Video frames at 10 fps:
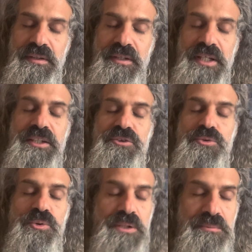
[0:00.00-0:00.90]
And it
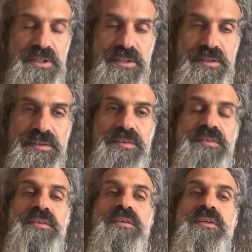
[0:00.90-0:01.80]
truly
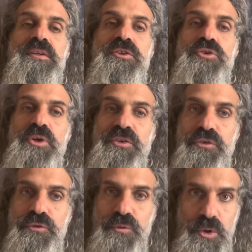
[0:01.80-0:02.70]
means
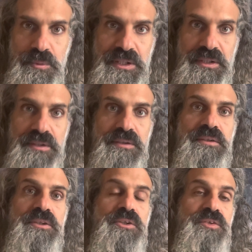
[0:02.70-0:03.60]
transforming
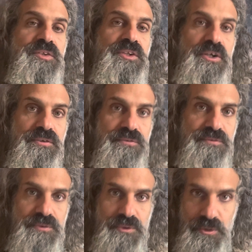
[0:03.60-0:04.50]
yourself
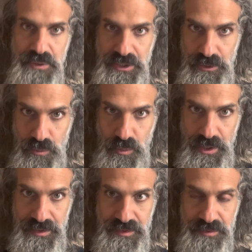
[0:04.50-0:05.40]
no matter
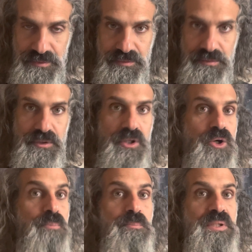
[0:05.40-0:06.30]
what,
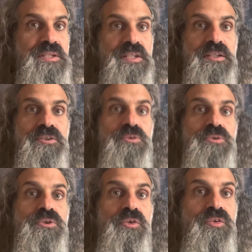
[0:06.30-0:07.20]
committing to
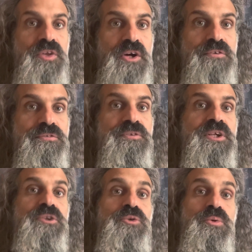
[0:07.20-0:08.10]
yourself
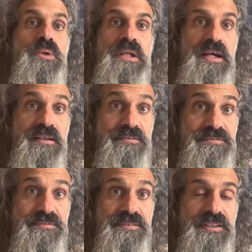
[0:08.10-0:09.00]
and to love
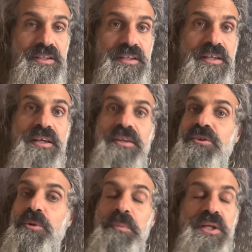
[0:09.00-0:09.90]

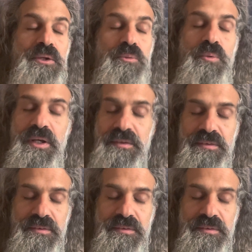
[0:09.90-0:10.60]
no matter what.